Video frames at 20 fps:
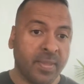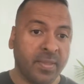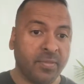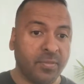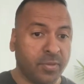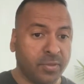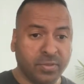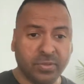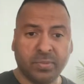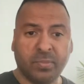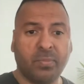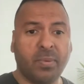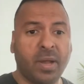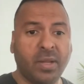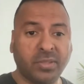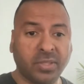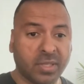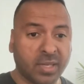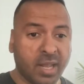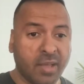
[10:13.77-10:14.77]
This is
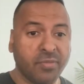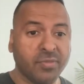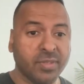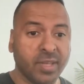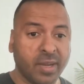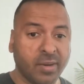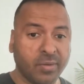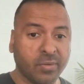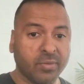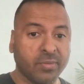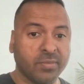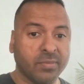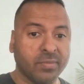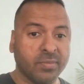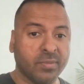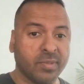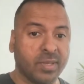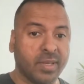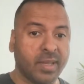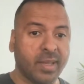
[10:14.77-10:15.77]
project lifecycle,
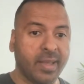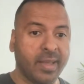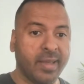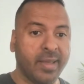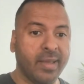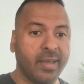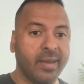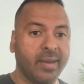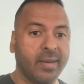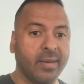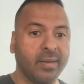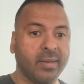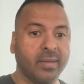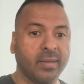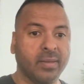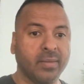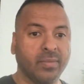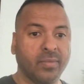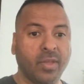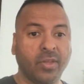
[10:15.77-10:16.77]
and
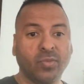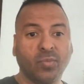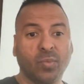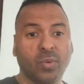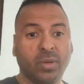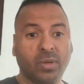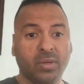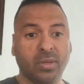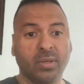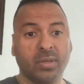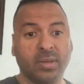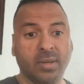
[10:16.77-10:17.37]
that's what